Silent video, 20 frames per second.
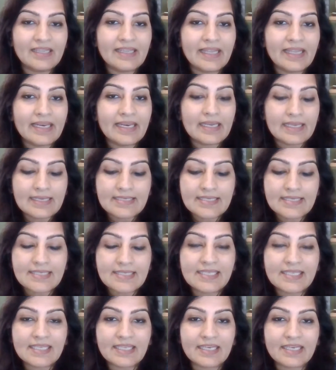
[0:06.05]
There is a
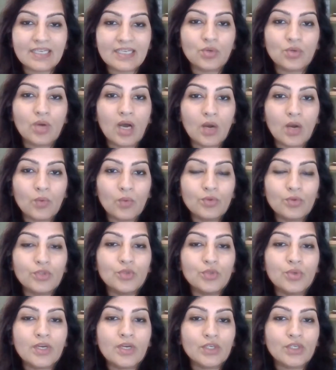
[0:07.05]
secret to how
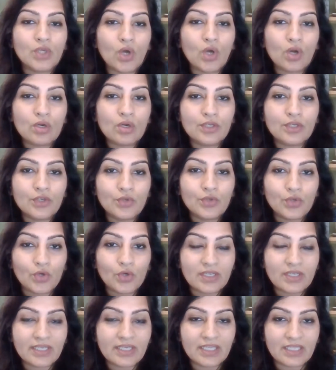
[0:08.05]
you can talk to
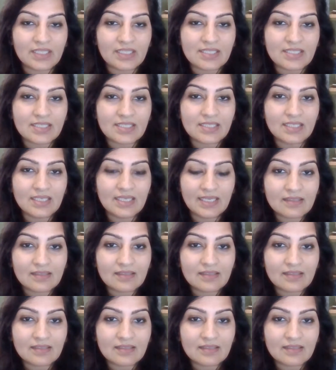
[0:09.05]
your teens.